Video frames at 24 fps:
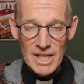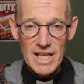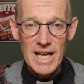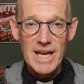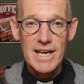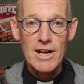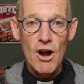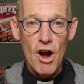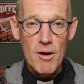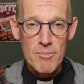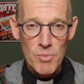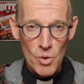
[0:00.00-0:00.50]

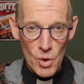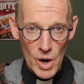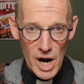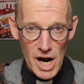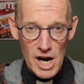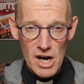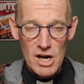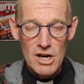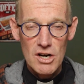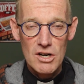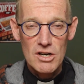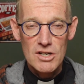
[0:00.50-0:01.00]
in our
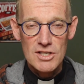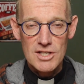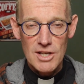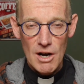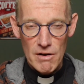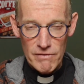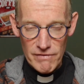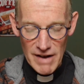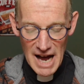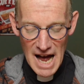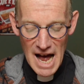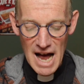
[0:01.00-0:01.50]
prayers,
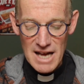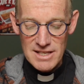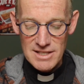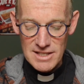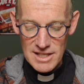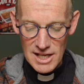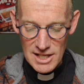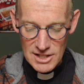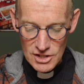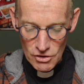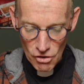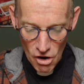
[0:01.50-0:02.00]
our
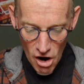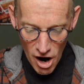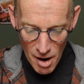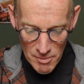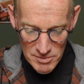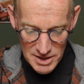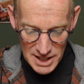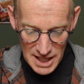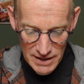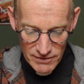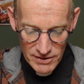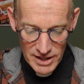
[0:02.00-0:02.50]
fastings, our
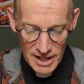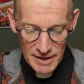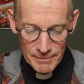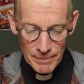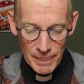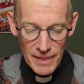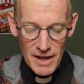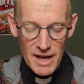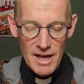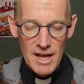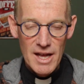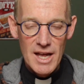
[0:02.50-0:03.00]

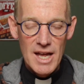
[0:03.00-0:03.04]
almsgiving,